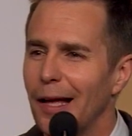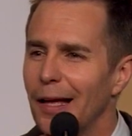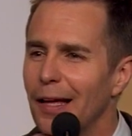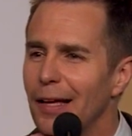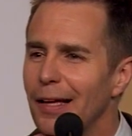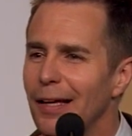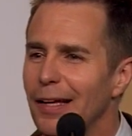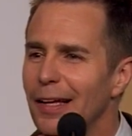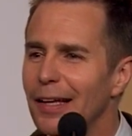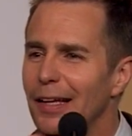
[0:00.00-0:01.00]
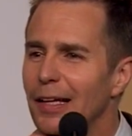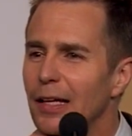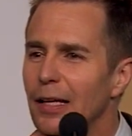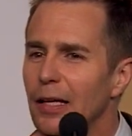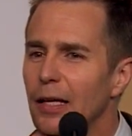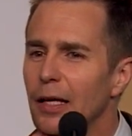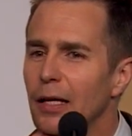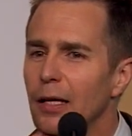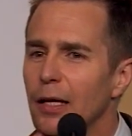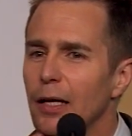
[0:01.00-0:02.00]
Knotts any inspiration to you as an
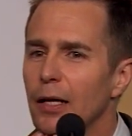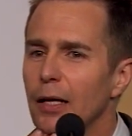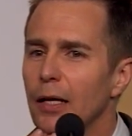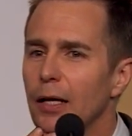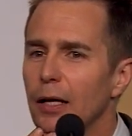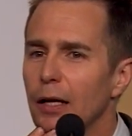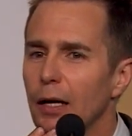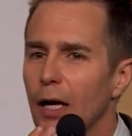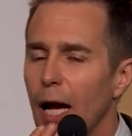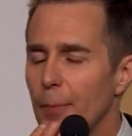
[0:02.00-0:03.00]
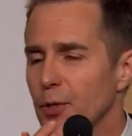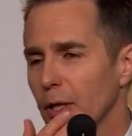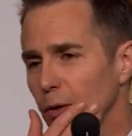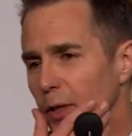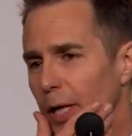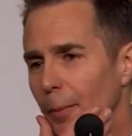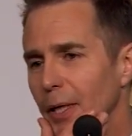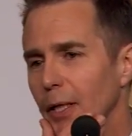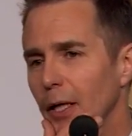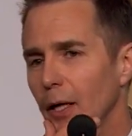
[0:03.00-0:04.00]
actor throughout your career? Absolutely. I
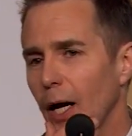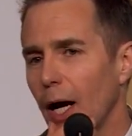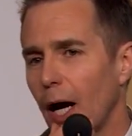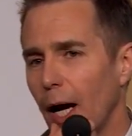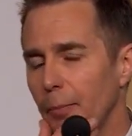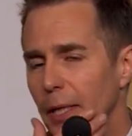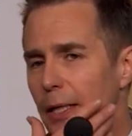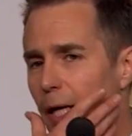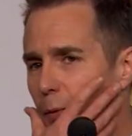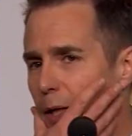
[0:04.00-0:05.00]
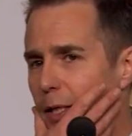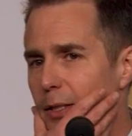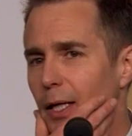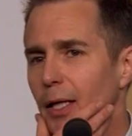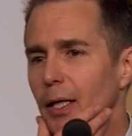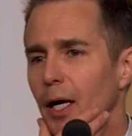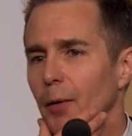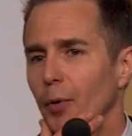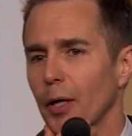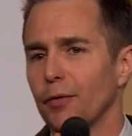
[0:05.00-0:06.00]
mean, I mean that when I say
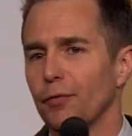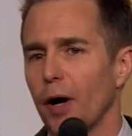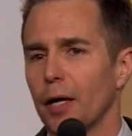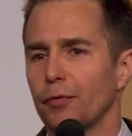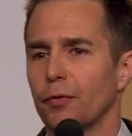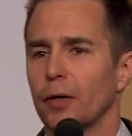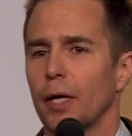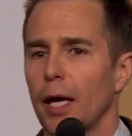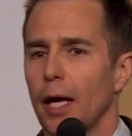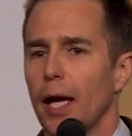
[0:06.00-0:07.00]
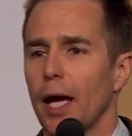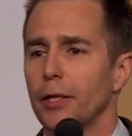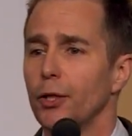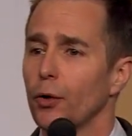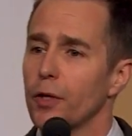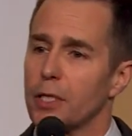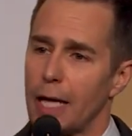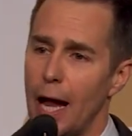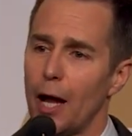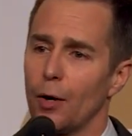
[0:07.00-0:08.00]
Barney Fife. And, you know, the
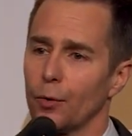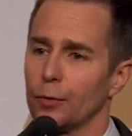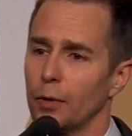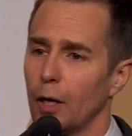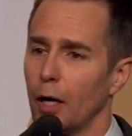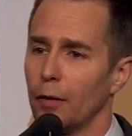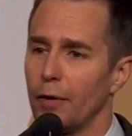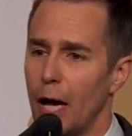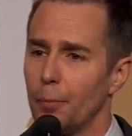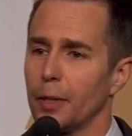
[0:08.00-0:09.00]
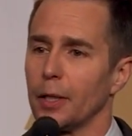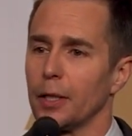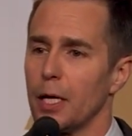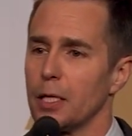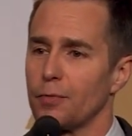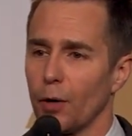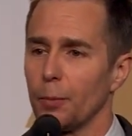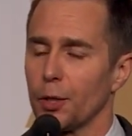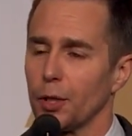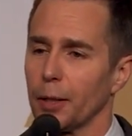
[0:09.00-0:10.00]
town of Ebbing is very
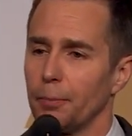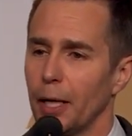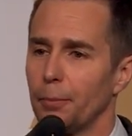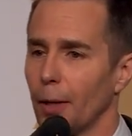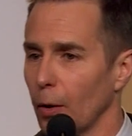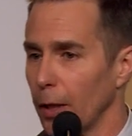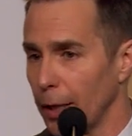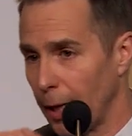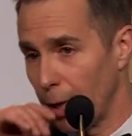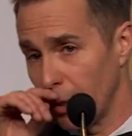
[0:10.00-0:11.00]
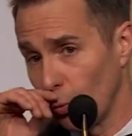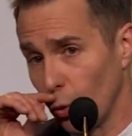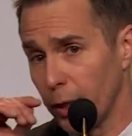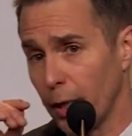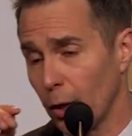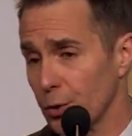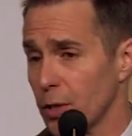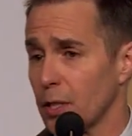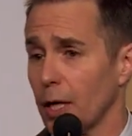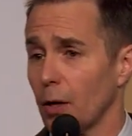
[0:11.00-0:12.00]
much like Mayberry, and Woody
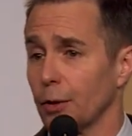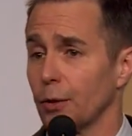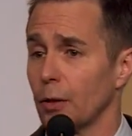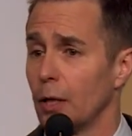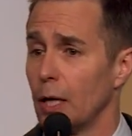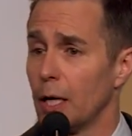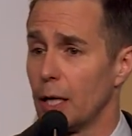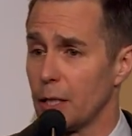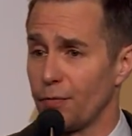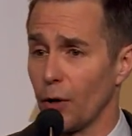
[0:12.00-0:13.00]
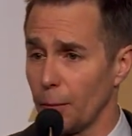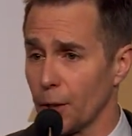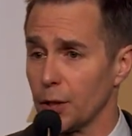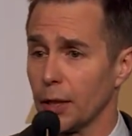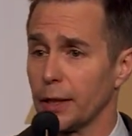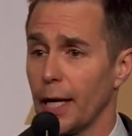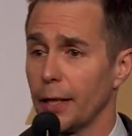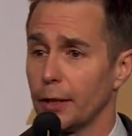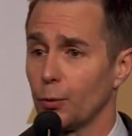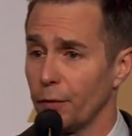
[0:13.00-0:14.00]
Harrelson's character is very much like the
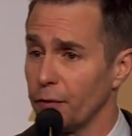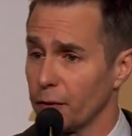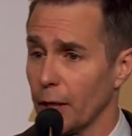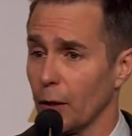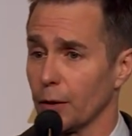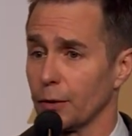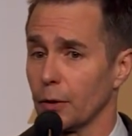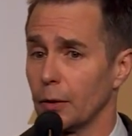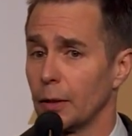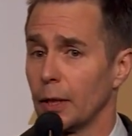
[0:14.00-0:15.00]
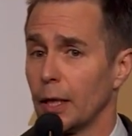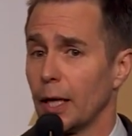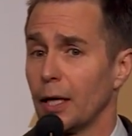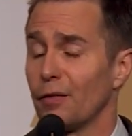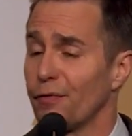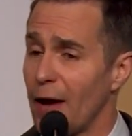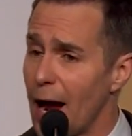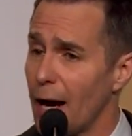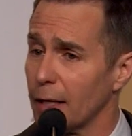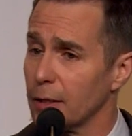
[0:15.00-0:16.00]
Andy Griffith character. And in
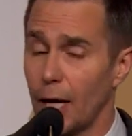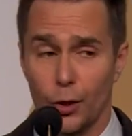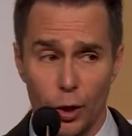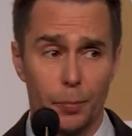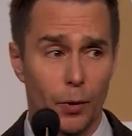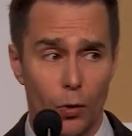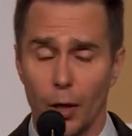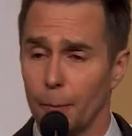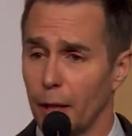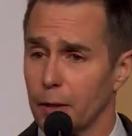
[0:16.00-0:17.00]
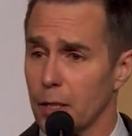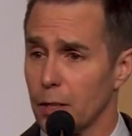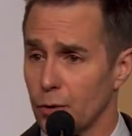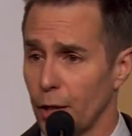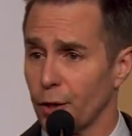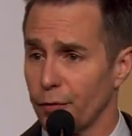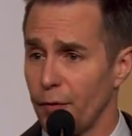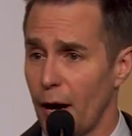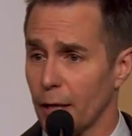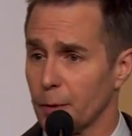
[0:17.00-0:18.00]
fact, I could be wrong about this, check your
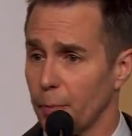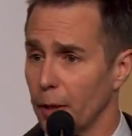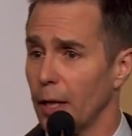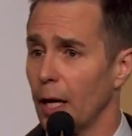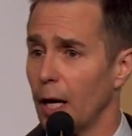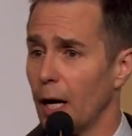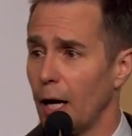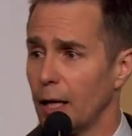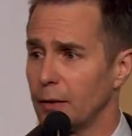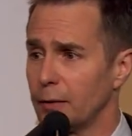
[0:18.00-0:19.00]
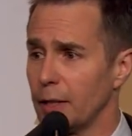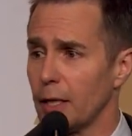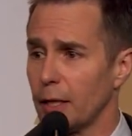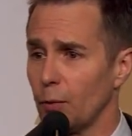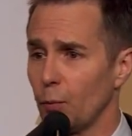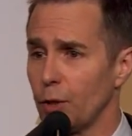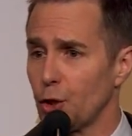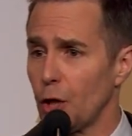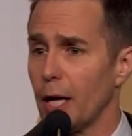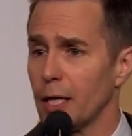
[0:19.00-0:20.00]
facts, but I think we
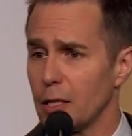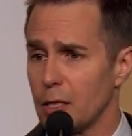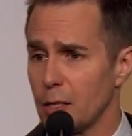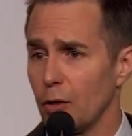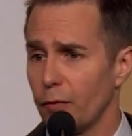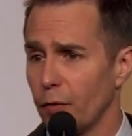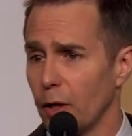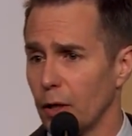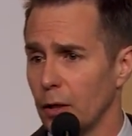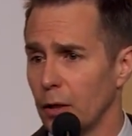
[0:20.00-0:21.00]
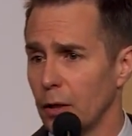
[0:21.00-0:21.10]
shot in Silva,